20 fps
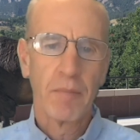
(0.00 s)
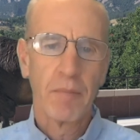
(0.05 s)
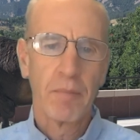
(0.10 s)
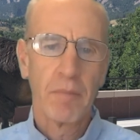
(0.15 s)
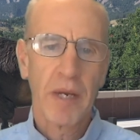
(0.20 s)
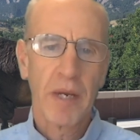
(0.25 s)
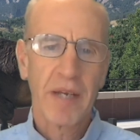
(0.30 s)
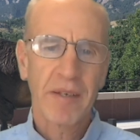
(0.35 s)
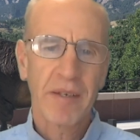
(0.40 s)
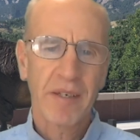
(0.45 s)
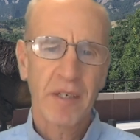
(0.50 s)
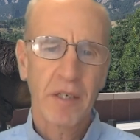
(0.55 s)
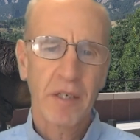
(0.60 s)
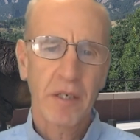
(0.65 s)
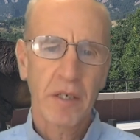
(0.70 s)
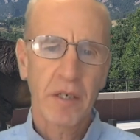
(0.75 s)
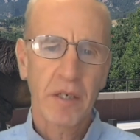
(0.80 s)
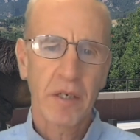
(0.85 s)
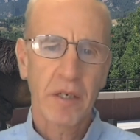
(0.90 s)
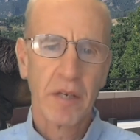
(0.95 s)
My
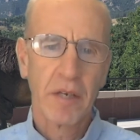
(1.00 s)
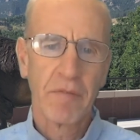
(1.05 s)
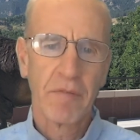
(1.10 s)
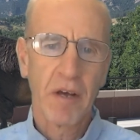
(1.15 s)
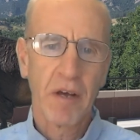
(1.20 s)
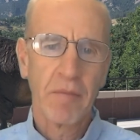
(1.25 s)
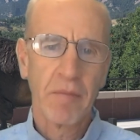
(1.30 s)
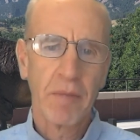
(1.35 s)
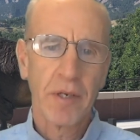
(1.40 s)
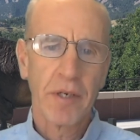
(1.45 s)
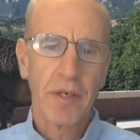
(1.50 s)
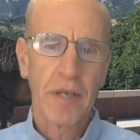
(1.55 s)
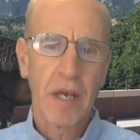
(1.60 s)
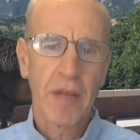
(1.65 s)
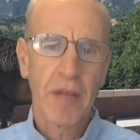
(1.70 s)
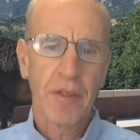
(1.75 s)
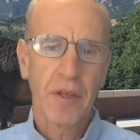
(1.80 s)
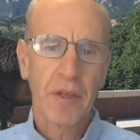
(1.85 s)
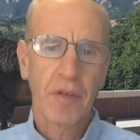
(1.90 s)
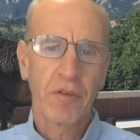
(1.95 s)
involvement in
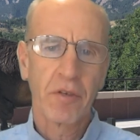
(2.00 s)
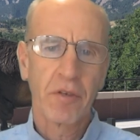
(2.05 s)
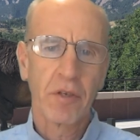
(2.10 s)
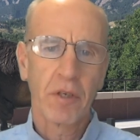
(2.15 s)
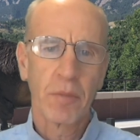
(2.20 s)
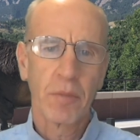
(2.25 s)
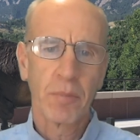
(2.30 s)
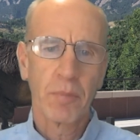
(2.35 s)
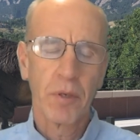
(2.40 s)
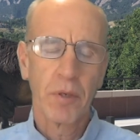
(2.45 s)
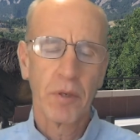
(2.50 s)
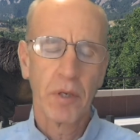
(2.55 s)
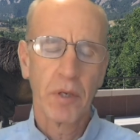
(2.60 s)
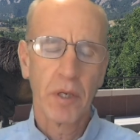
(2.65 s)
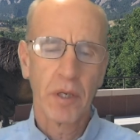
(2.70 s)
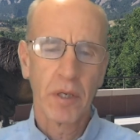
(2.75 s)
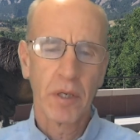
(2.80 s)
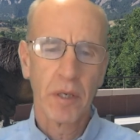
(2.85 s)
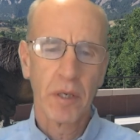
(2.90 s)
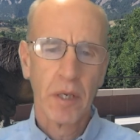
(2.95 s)
ethics and
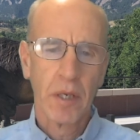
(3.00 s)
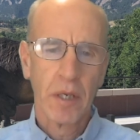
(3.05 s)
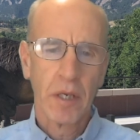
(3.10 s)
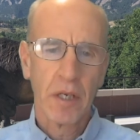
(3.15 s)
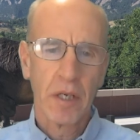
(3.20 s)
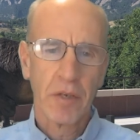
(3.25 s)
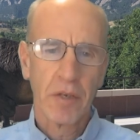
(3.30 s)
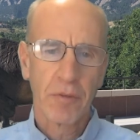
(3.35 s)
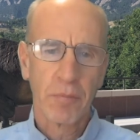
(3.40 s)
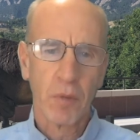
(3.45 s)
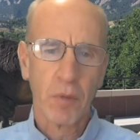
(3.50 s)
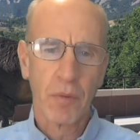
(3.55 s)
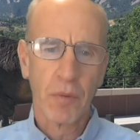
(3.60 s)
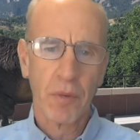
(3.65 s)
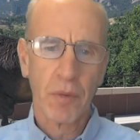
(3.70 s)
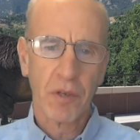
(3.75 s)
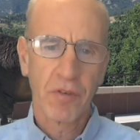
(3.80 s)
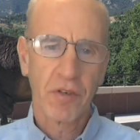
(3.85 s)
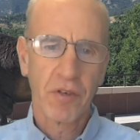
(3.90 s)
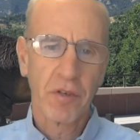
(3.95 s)
computing is more
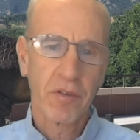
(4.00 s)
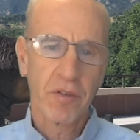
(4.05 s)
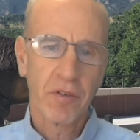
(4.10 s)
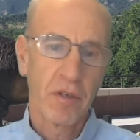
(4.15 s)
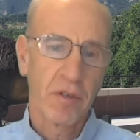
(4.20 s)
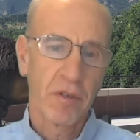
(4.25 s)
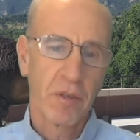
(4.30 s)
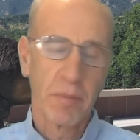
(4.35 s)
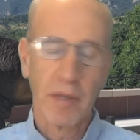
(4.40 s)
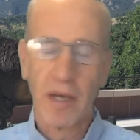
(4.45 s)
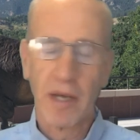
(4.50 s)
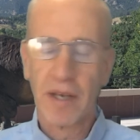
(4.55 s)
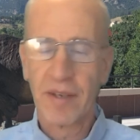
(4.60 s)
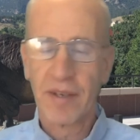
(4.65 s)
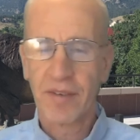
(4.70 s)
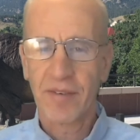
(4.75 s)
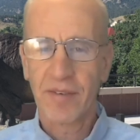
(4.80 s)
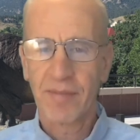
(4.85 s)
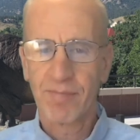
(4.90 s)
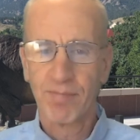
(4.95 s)
recent. To be
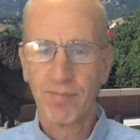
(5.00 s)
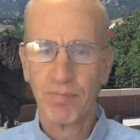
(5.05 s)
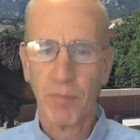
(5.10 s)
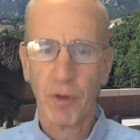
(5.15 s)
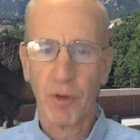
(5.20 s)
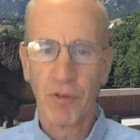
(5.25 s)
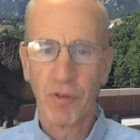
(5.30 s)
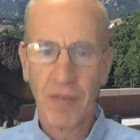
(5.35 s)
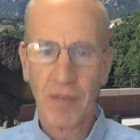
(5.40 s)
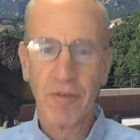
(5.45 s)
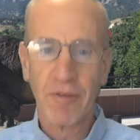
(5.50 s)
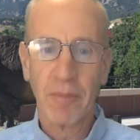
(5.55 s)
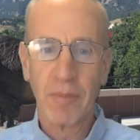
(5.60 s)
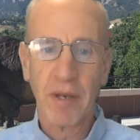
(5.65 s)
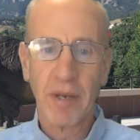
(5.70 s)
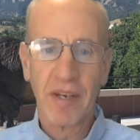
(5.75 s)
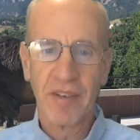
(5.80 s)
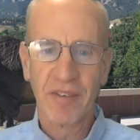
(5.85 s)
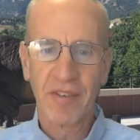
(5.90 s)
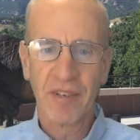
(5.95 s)
honest, most
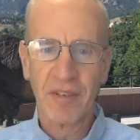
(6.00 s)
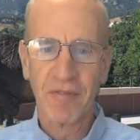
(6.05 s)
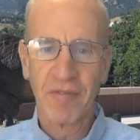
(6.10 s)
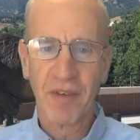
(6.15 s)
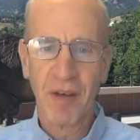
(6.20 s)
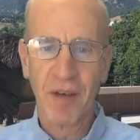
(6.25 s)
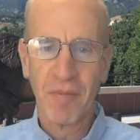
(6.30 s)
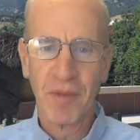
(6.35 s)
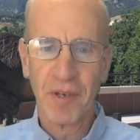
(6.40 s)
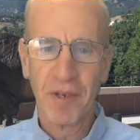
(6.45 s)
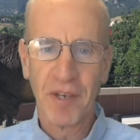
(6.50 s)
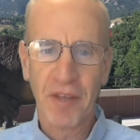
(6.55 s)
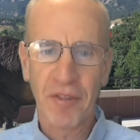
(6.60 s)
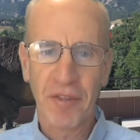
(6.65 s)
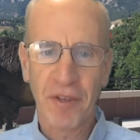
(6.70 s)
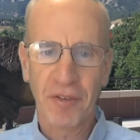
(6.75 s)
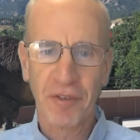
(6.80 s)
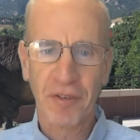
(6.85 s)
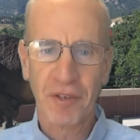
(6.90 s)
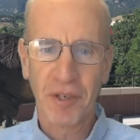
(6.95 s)
everybody's involvement in
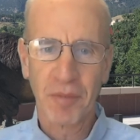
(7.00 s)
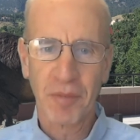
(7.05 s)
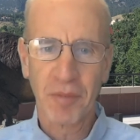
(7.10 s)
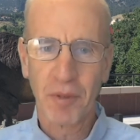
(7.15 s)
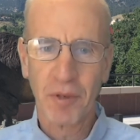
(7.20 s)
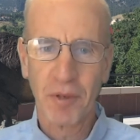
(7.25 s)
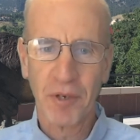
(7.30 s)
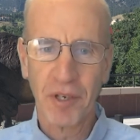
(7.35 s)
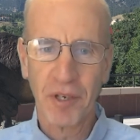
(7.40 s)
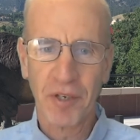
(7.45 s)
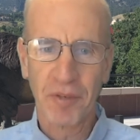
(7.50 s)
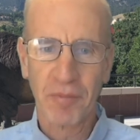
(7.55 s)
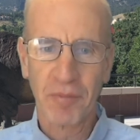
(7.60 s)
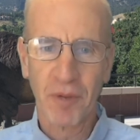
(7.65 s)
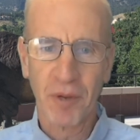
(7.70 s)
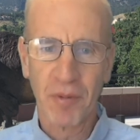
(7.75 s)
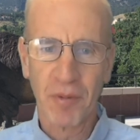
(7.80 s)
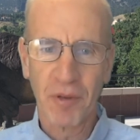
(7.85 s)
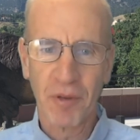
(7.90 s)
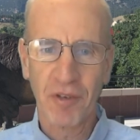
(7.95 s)
ethics and computing is
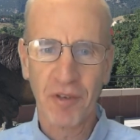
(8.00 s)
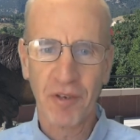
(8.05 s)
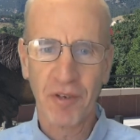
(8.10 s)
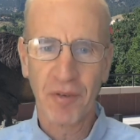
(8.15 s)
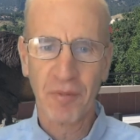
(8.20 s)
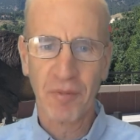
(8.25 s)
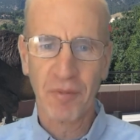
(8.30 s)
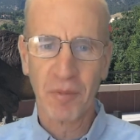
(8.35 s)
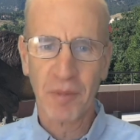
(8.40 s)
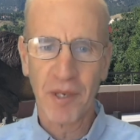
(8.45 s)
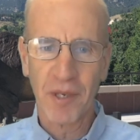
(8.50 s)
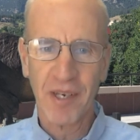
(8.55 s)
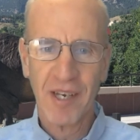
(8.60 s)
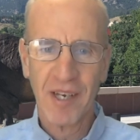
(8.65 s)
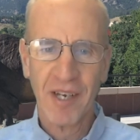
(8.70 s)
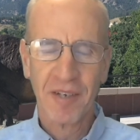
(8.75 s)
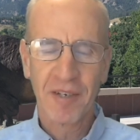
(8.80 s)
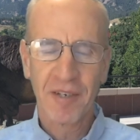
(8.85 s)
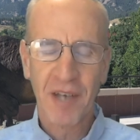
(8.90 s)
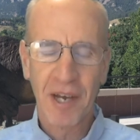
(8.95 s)
more recent, and we'll be
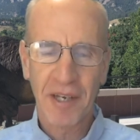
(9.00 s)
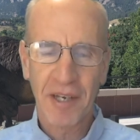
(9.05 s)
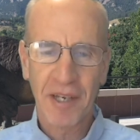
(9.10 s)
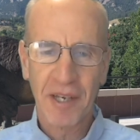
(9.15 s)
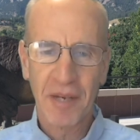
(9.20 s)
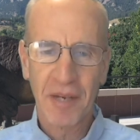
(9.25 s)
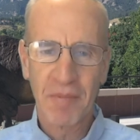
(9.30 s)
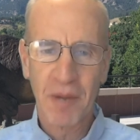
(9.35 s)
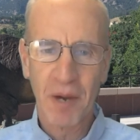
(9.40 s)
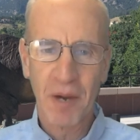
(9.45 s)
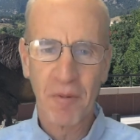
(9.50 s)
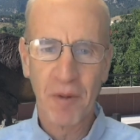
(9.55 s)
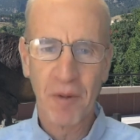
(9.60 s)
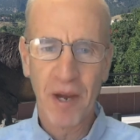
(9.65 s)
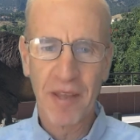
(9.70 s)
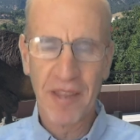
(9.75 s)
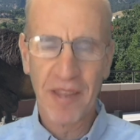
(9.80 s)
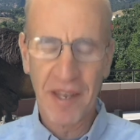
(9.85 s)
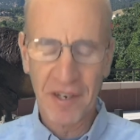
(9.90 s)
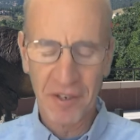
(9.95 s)
talking about
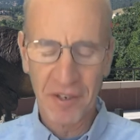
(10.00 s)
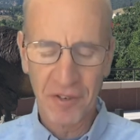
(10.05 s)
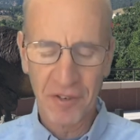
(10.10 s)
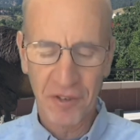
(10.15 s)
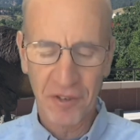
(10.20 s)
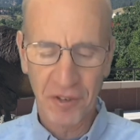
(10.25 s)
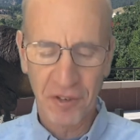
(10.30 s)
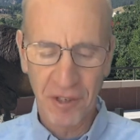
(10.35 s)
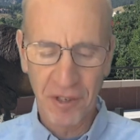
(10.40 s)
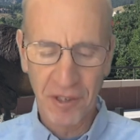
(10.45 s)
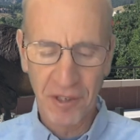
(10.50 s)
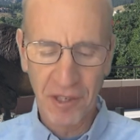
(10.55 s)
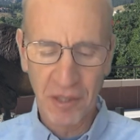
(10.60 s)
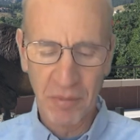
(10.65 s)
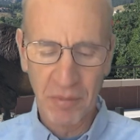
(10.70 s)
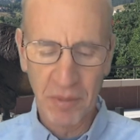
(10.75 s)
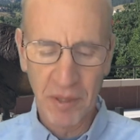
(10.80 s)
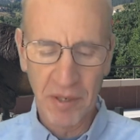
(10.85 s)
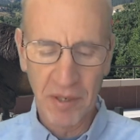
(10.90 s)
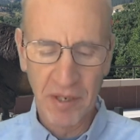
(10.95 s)
why that is just a little
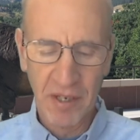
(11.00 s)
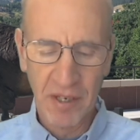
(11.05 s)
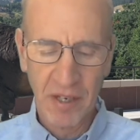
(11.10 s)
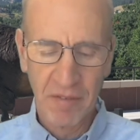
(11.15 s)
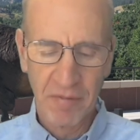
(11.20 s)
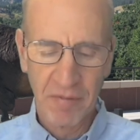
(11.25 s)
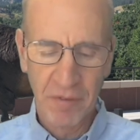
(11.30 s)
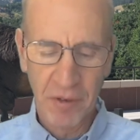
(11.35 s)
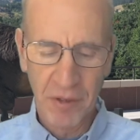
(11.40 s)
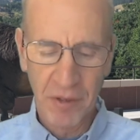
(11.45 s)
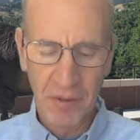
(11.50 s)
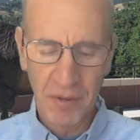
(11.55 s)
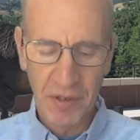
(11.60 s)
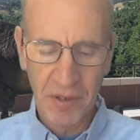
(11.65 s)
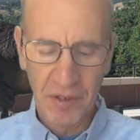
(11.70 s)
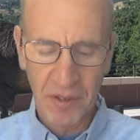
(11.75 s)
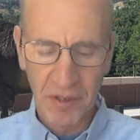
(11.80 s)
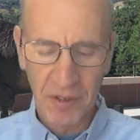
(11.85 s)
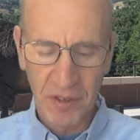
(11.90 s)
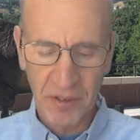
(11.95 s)
bit further
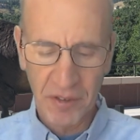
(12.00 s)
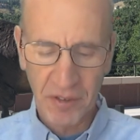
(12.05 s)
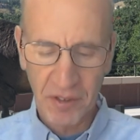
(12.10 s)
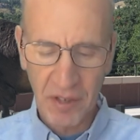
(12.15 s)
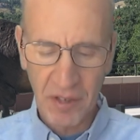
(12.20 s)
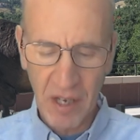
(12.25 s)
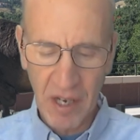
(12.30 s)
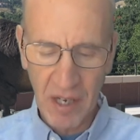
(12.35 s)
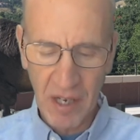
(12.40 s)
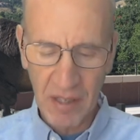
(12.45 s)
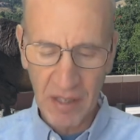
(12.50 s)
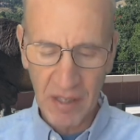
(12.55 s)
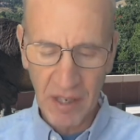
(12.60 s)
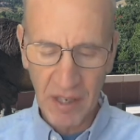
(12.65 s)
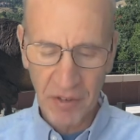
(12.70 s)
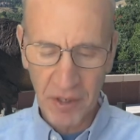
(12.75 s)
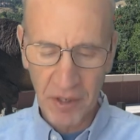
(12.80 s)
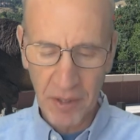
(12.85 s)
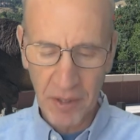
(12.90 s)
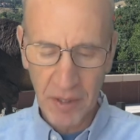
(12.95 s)
into this
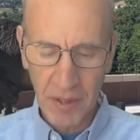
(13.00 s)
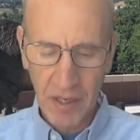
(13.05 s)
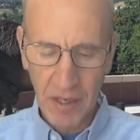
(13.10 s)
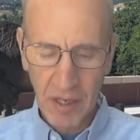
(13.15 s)
lesson.